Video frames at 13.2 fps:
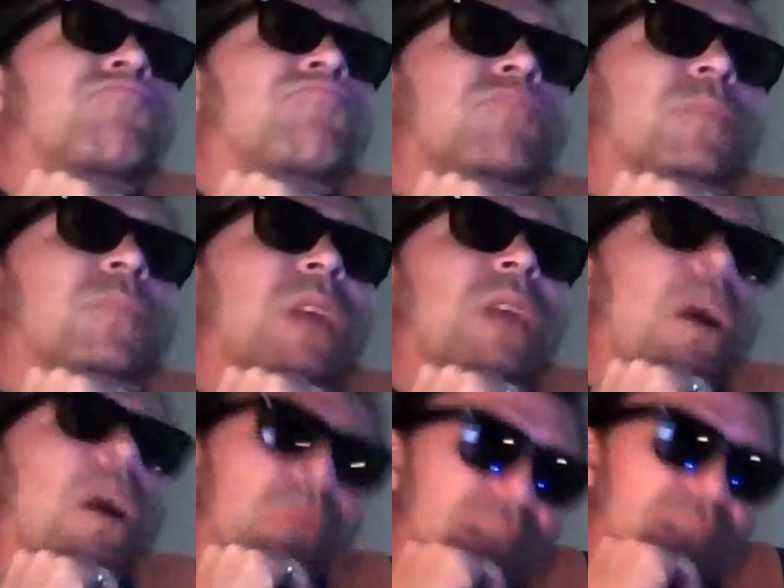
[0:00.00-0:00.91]

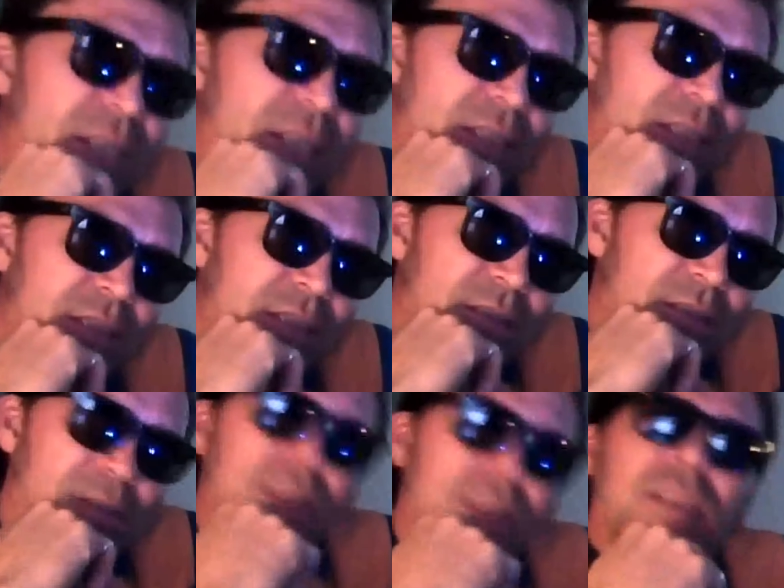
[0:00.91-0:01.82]
Nowadays,
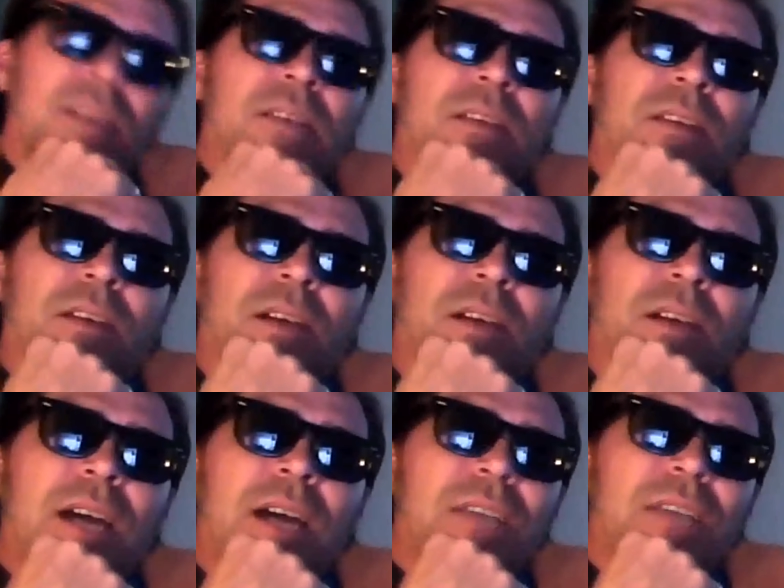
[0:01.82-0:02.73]

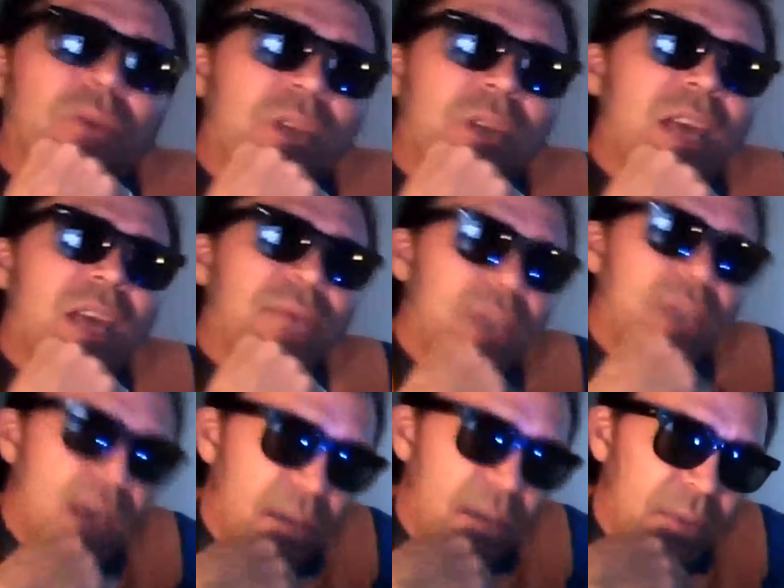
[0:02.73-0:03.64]
I don't really have
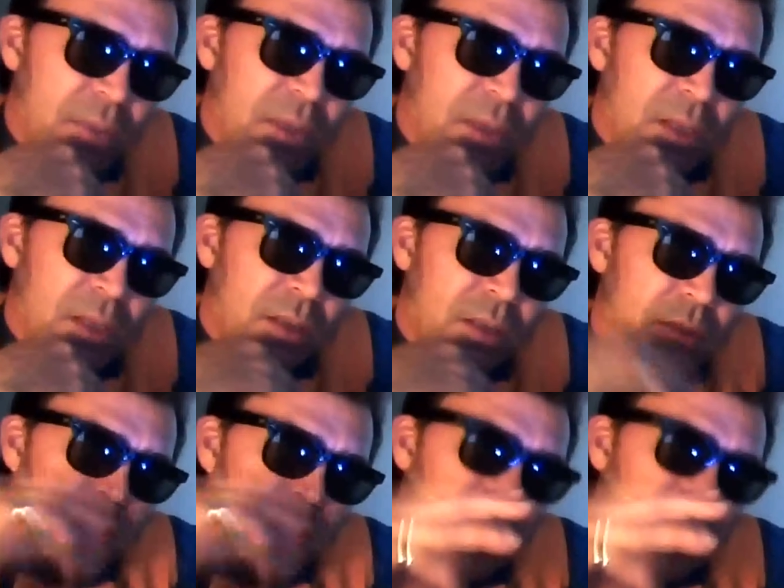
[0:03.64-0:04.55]
time to
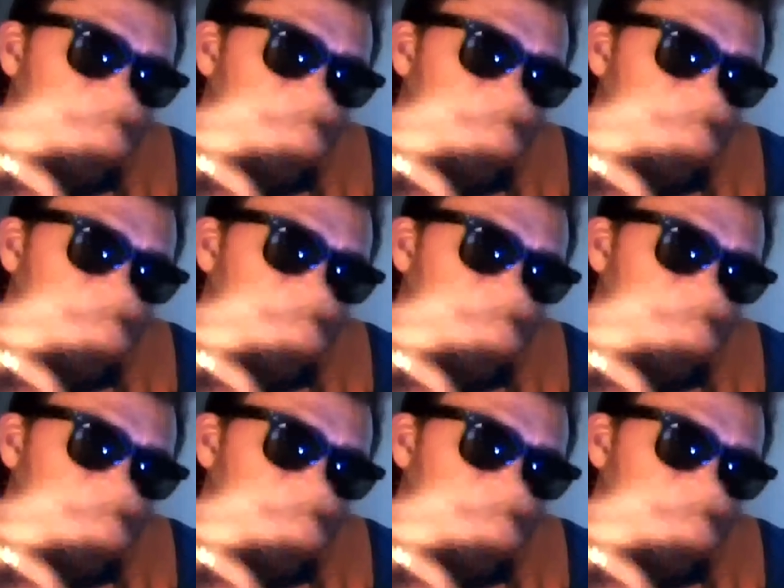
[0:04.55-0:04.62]
deal with the